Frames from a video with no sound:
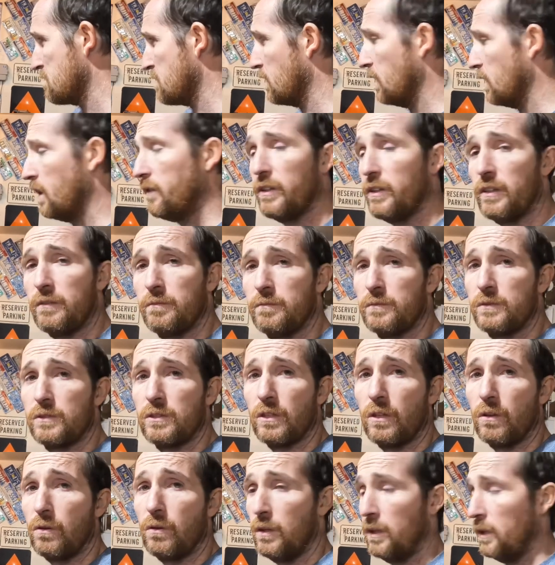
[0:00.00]
love it.
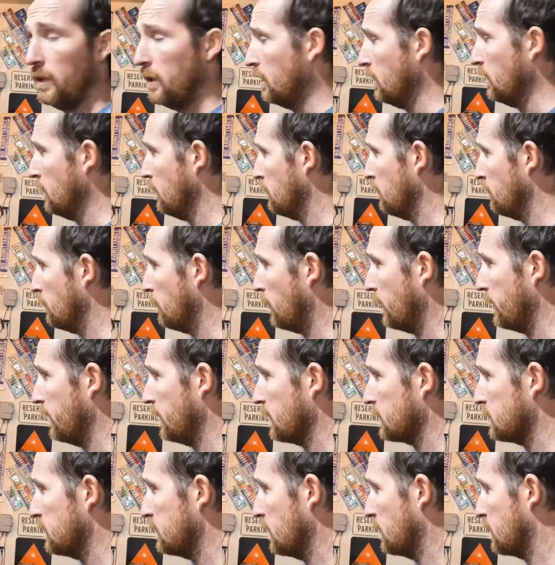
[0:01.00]
So my
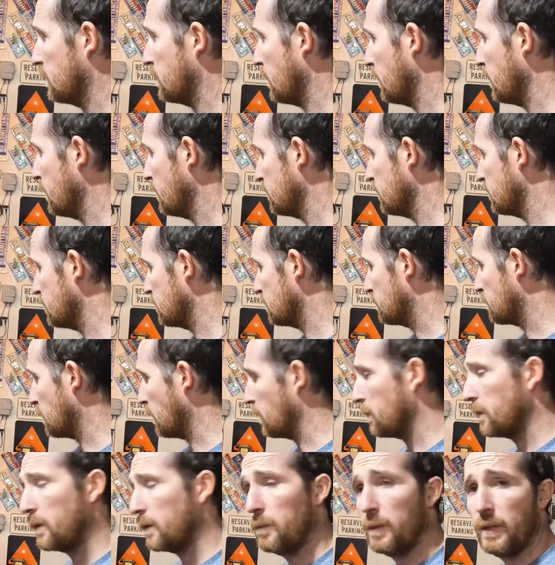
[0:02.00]
next set of tires is
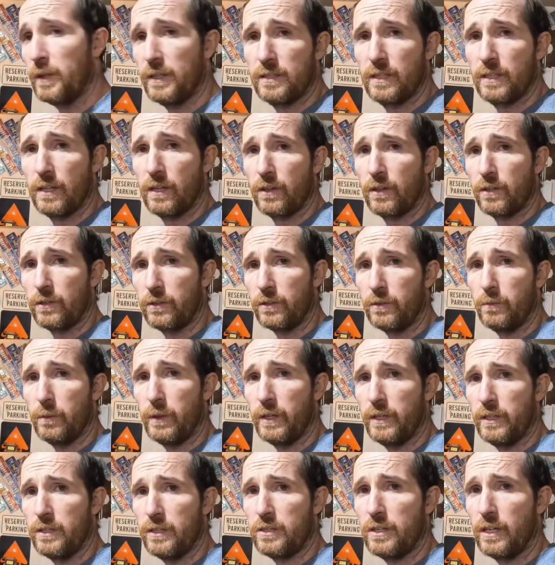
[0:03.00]
probably going to be a set of
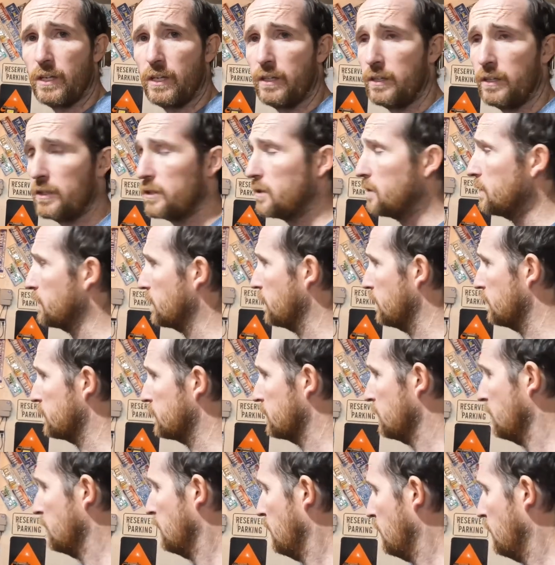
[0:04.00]
31-inch tires
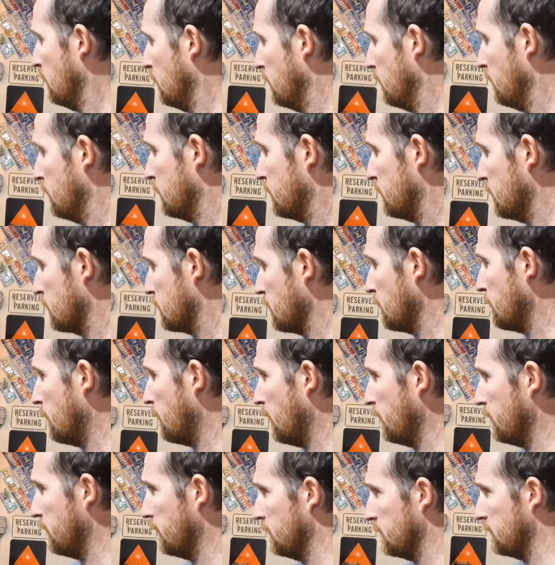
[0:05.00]
because since I
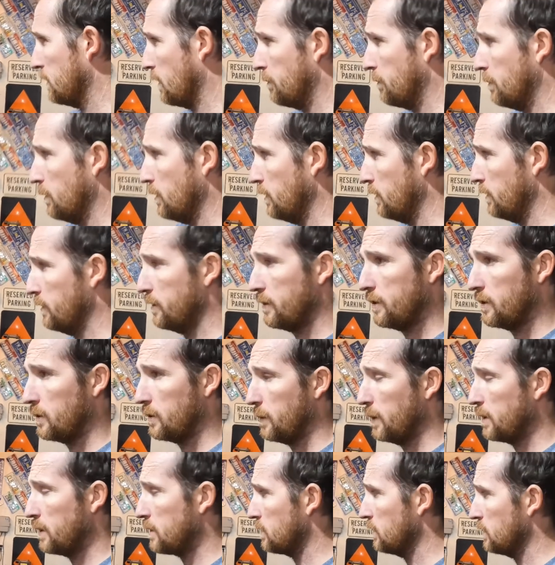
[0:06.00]
bought these, I put the
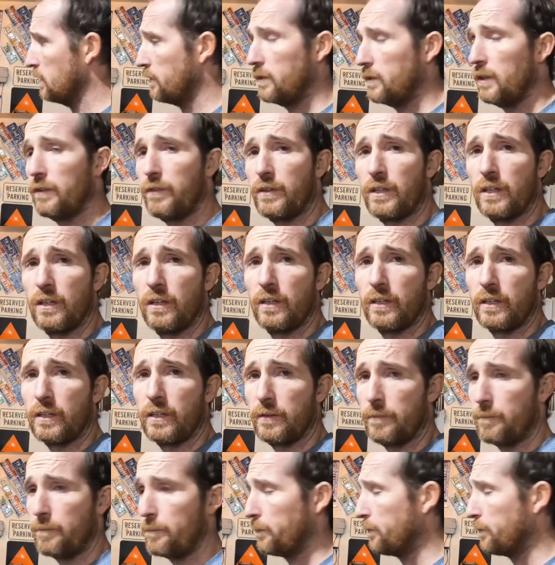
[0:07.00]
suspension lift and everything on it.